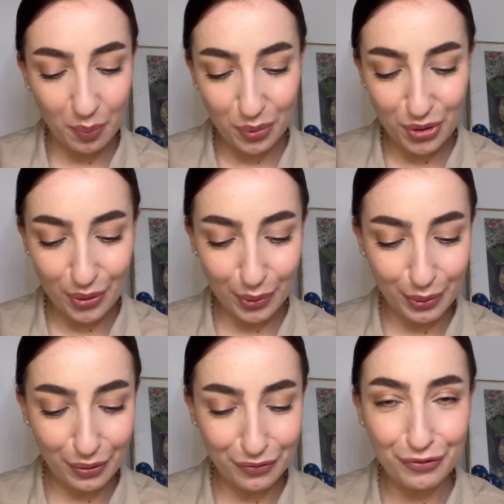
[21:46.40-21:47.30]

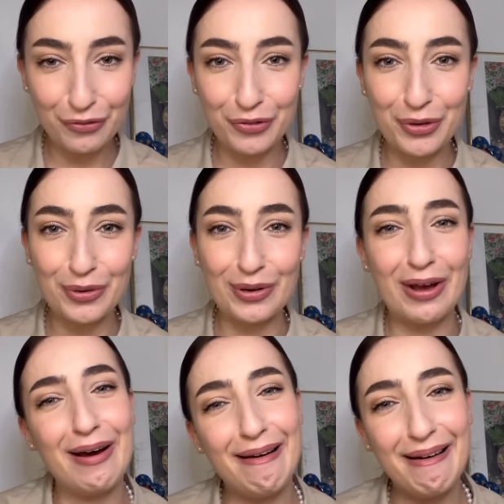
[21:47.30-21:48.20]
Beautiful.
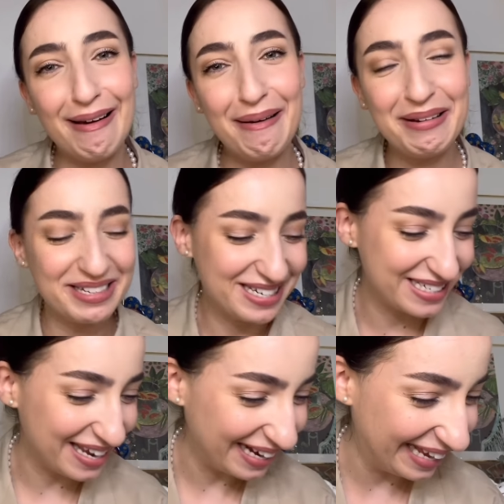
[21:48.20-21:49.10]
Oh,
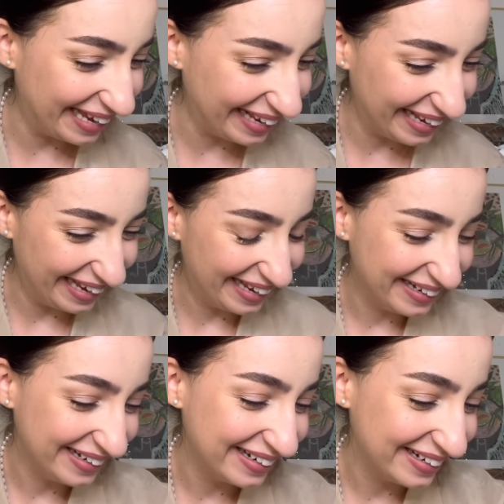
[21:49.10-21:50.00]
darling.
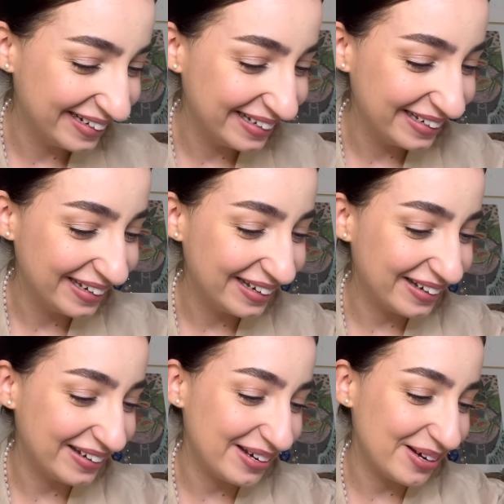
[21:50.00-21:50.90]

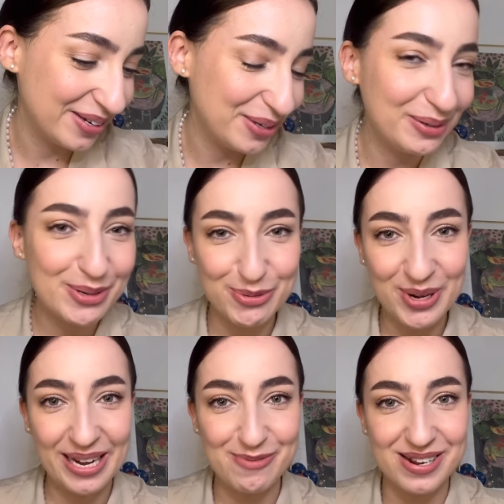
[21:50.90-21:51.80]
Oh, you look
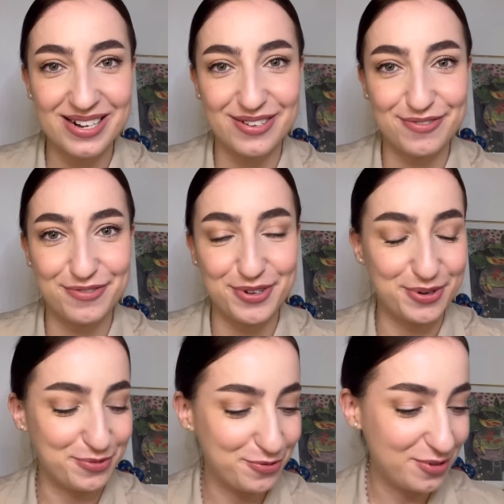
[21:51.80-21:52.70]
really wonderful,
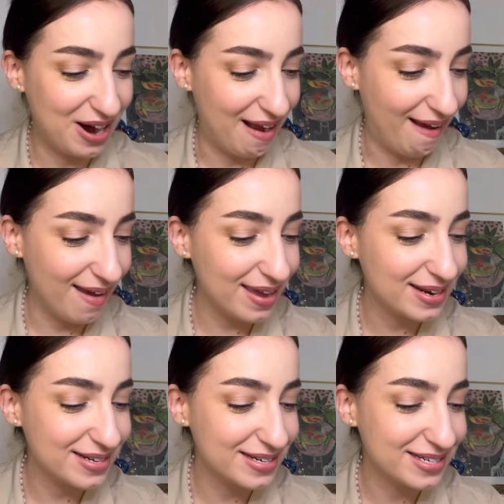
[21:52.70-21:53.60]

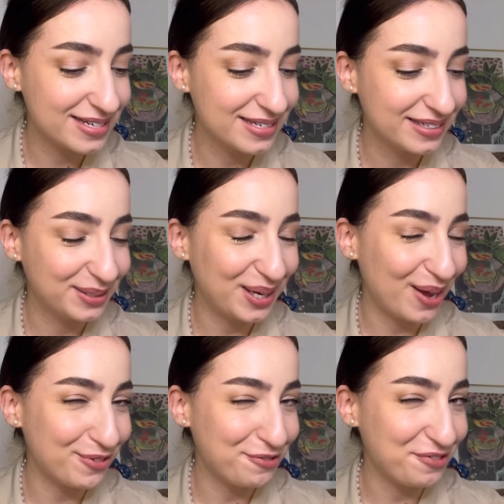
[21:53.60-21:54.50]
right?
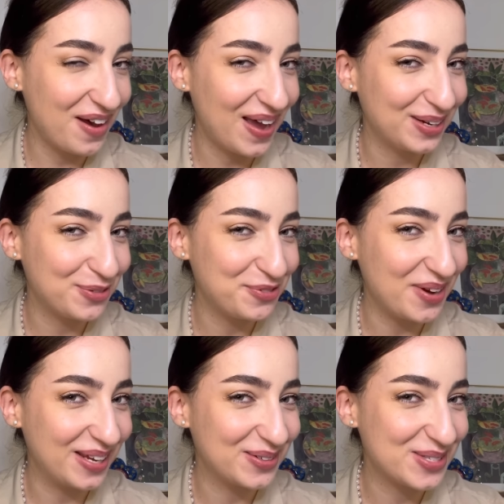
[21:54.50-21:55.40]
Our final
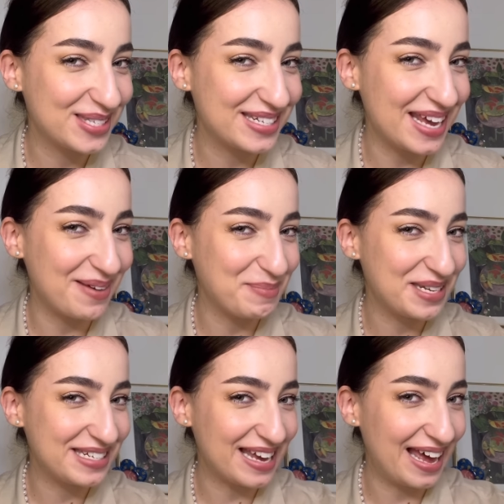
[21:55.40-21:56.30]
step,
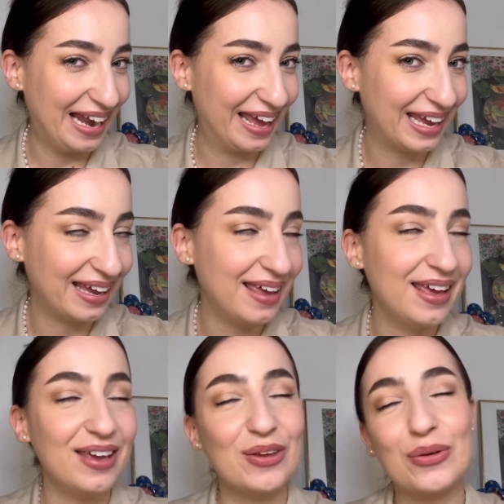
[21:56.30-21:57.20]
darling.
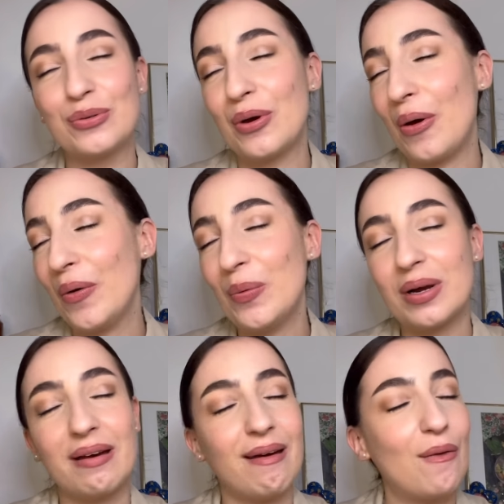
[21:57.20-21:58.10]
You know what
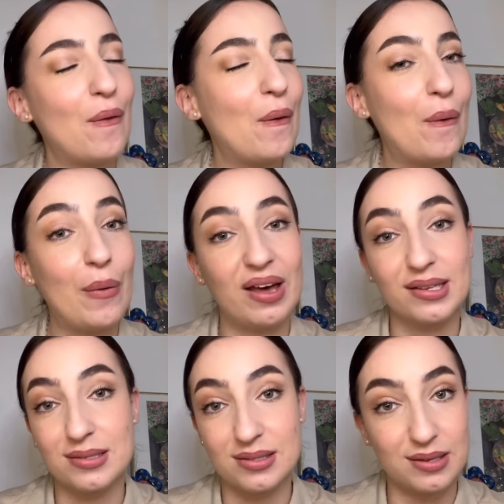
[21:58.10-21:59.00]
I
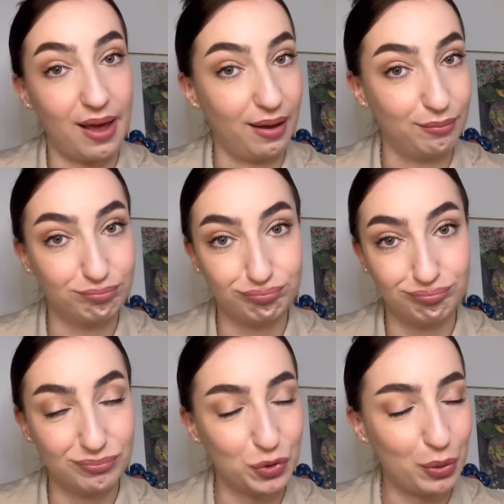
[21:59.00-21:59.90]
always say,
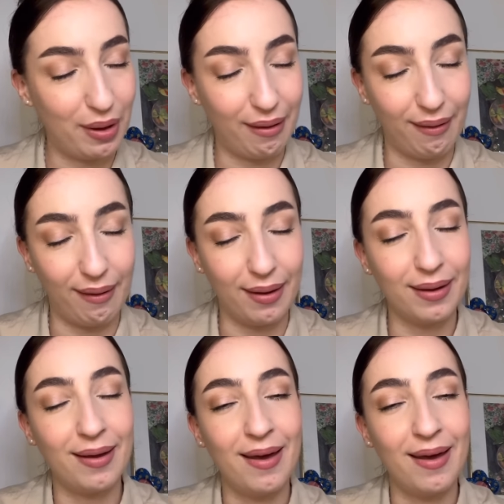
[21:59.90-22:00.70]
okay?